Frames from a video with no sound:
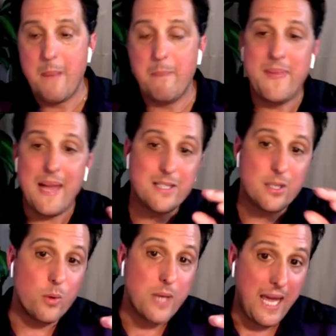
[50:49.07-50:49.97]
But that's
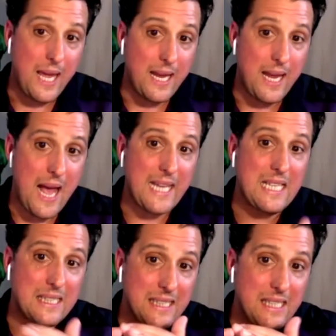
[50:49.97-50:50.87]
okay. I
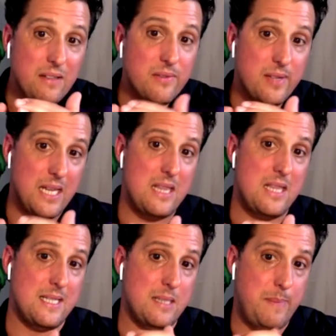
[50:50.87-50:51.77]
can live in
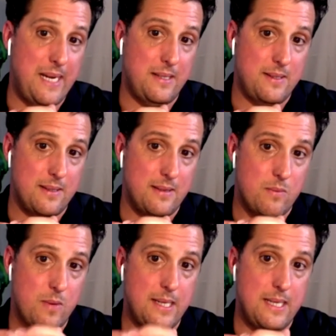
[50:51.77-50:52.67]
this space
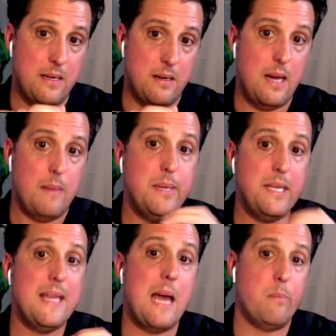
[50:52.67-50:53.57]
right here and
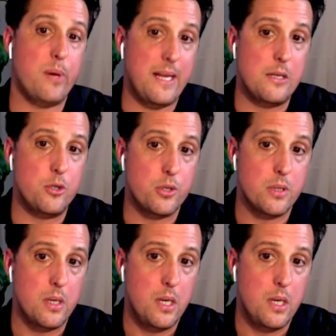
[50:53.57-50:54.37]
be that bridge,